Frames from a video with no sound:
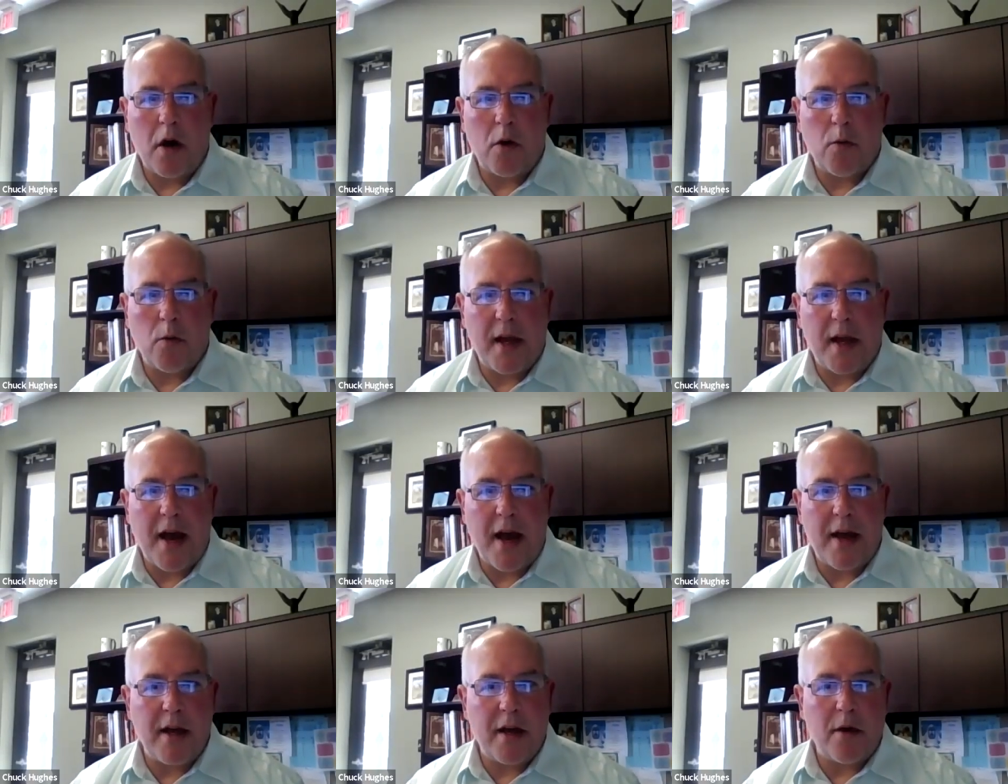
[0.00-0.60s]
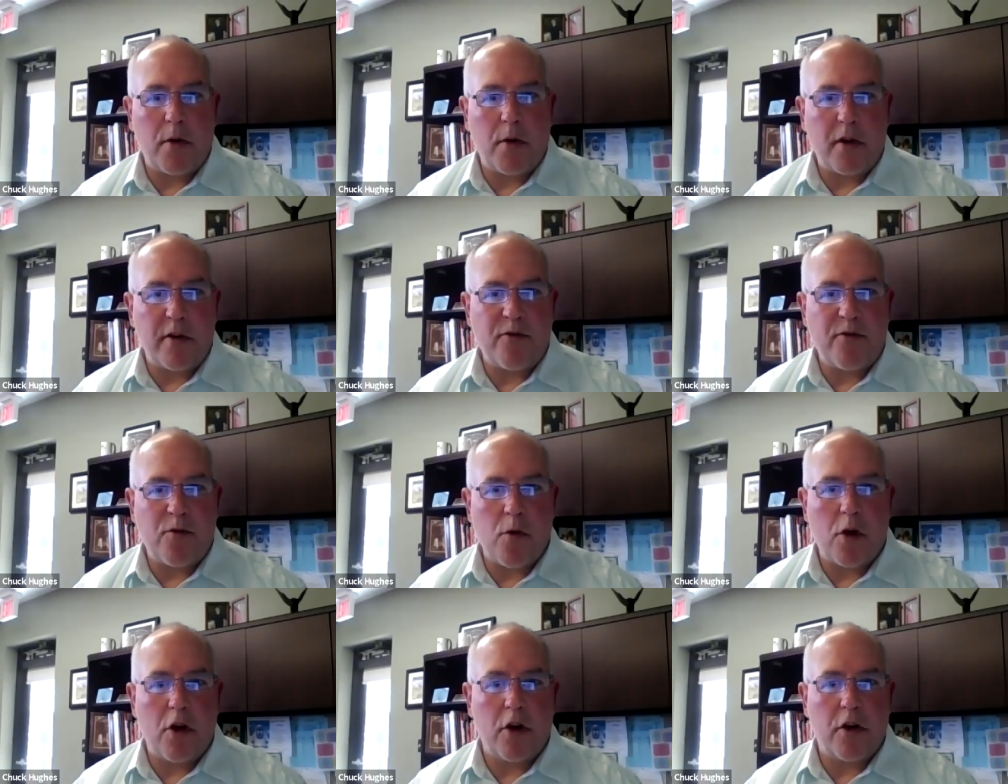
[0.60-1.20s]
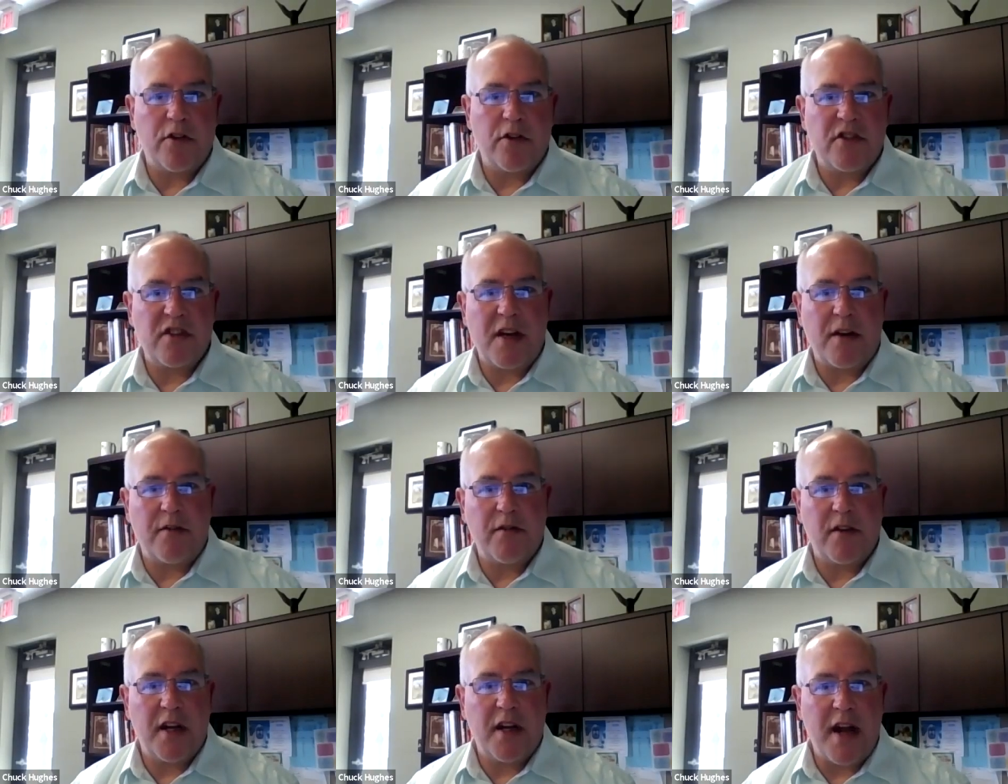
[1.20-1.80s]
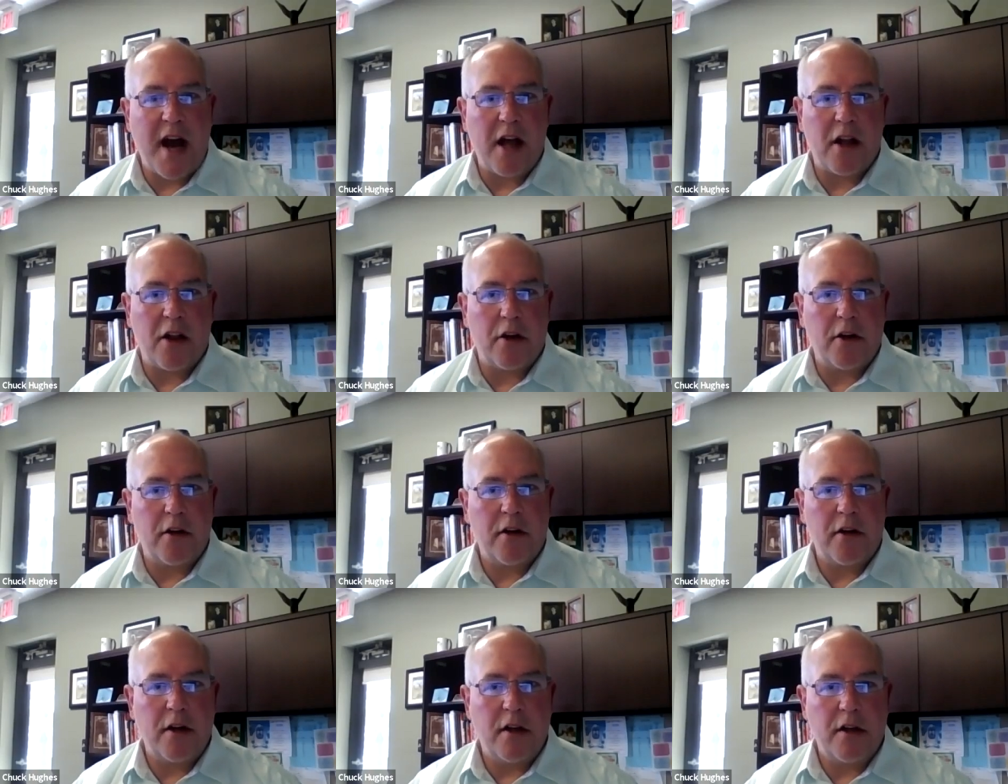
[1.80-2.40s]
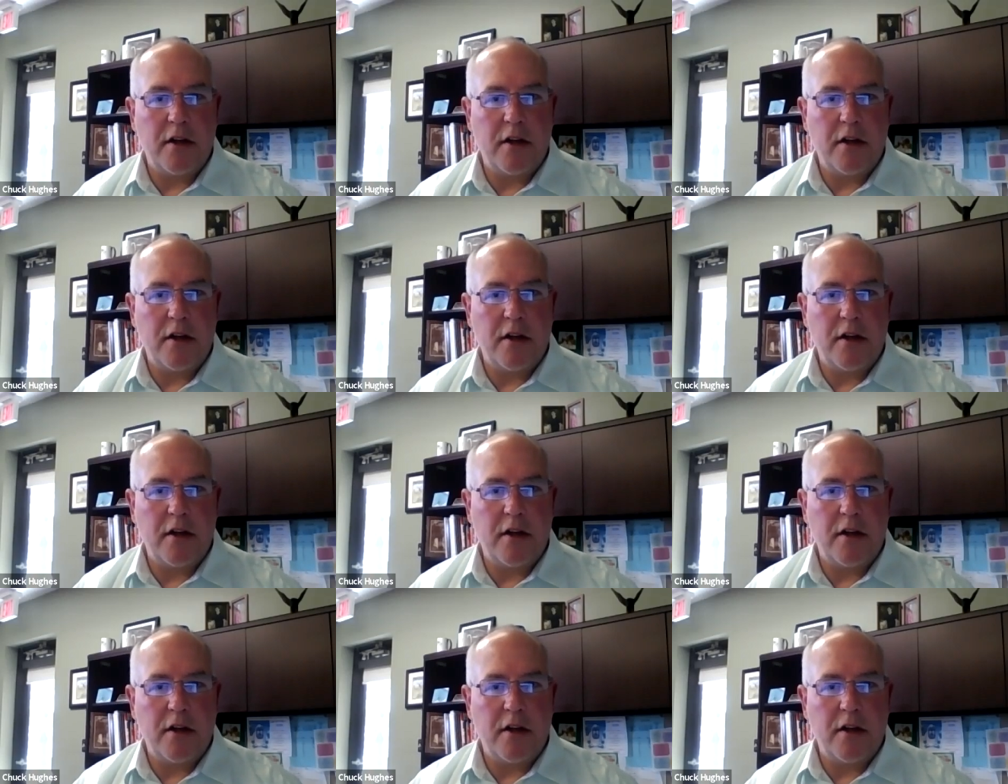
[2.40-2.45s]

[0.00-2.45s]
we got hit with a $470